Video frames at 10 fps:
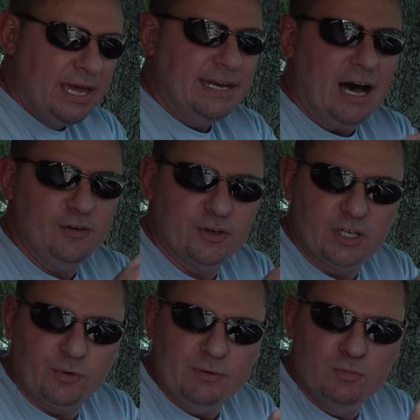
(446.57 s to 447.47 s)
Now you're going
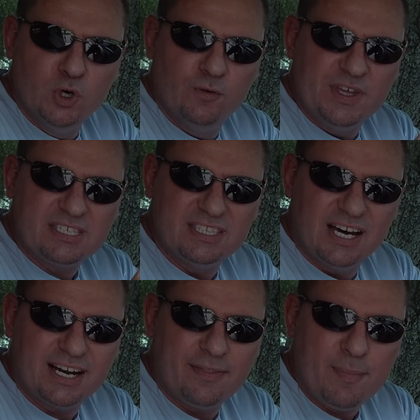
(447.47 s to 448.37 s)
to remove this
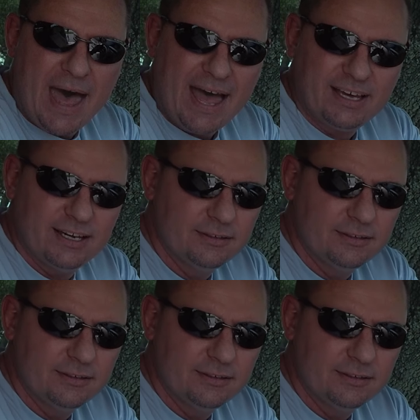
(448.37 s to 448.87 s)
nut on the back,